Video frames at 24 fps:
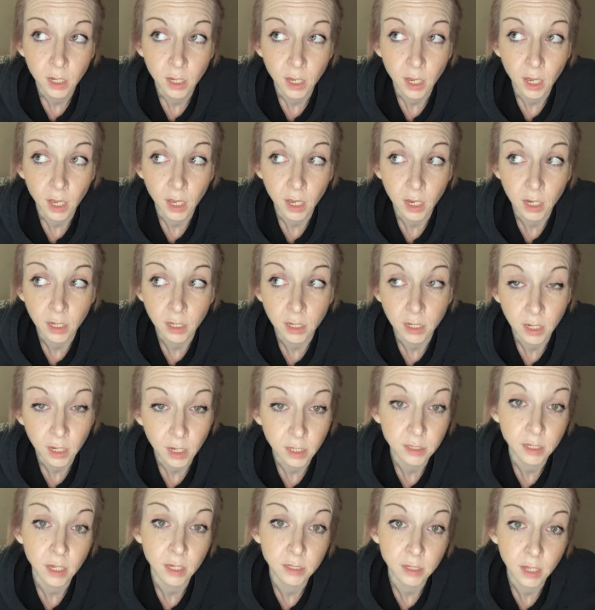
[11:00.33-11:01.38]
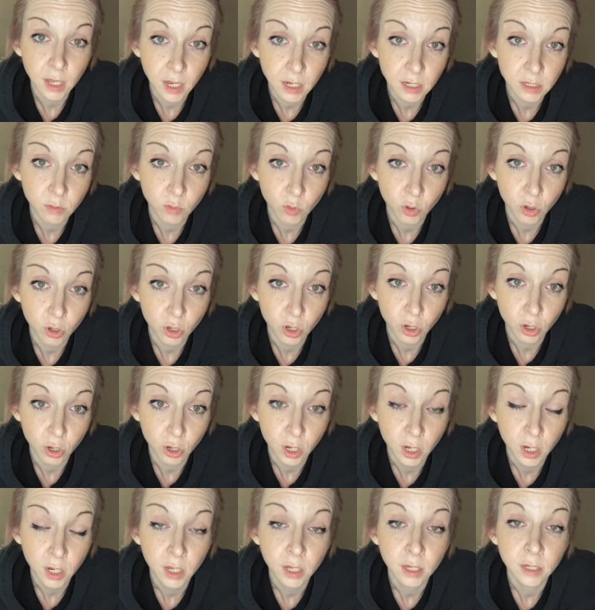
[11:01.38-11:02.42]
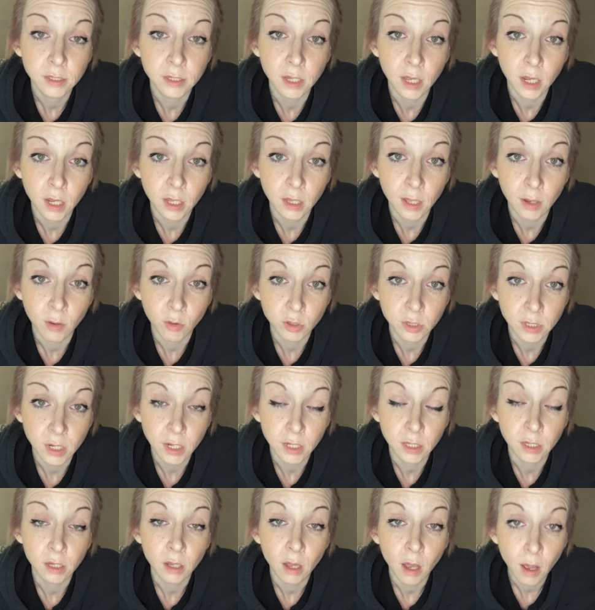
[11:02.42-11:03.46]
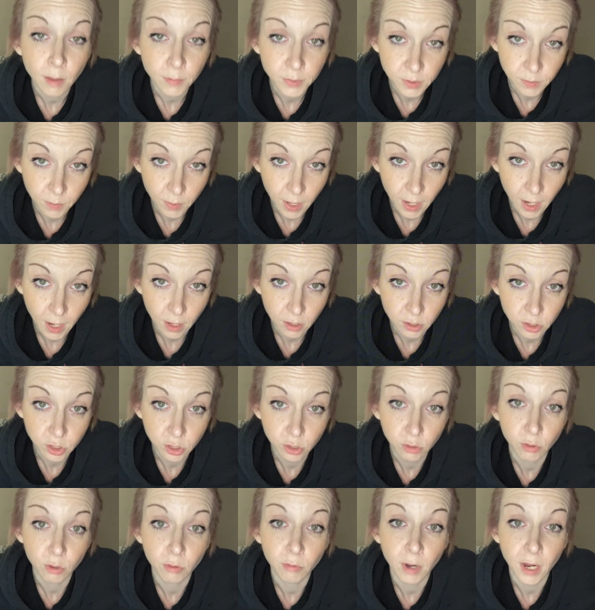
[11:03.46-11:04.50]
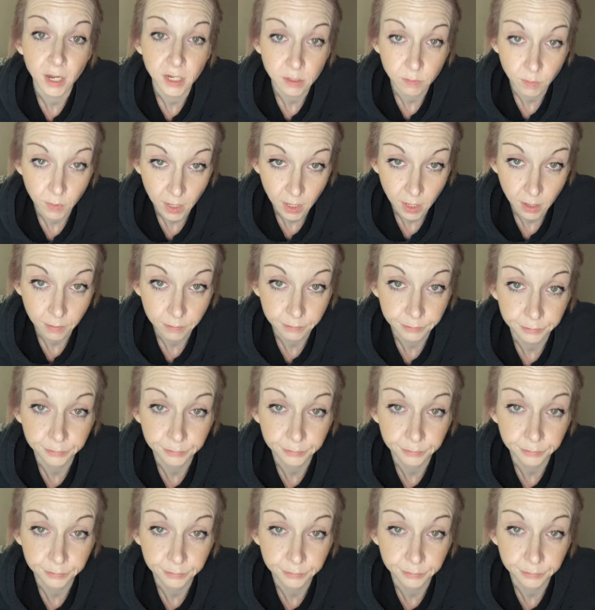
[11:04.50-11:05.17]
a DSS caseworker, saying they were sending the cops to my house to arrest me